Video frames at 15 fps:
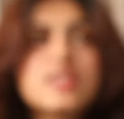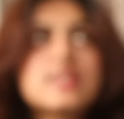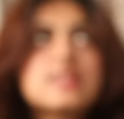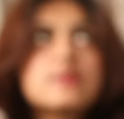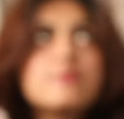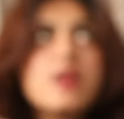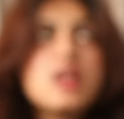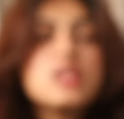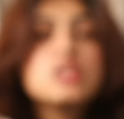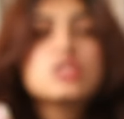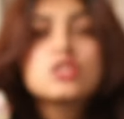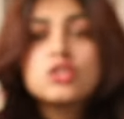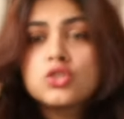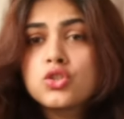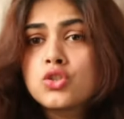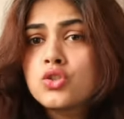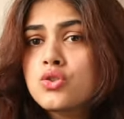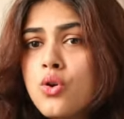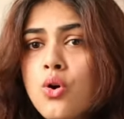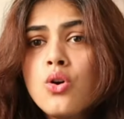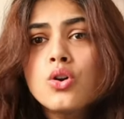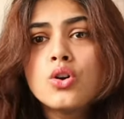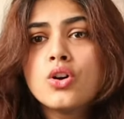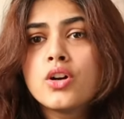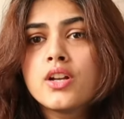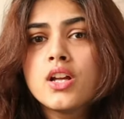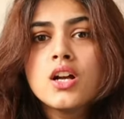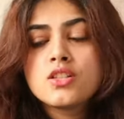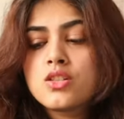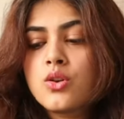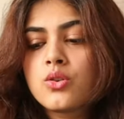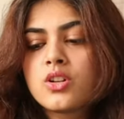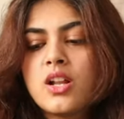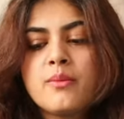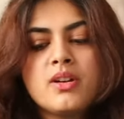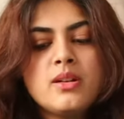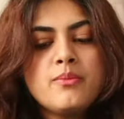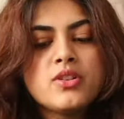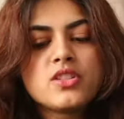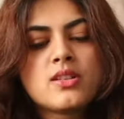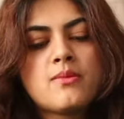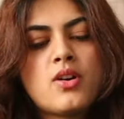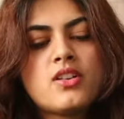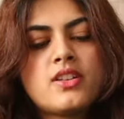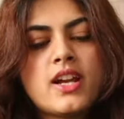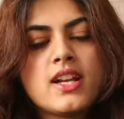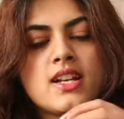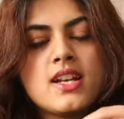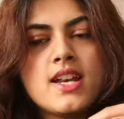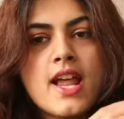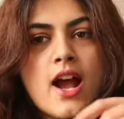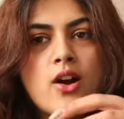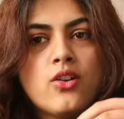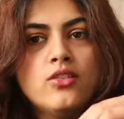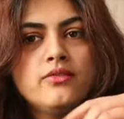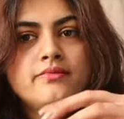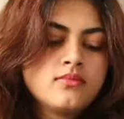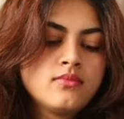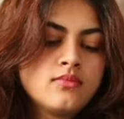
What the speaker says: It smells so good. So good. I'm gonna put some on right now.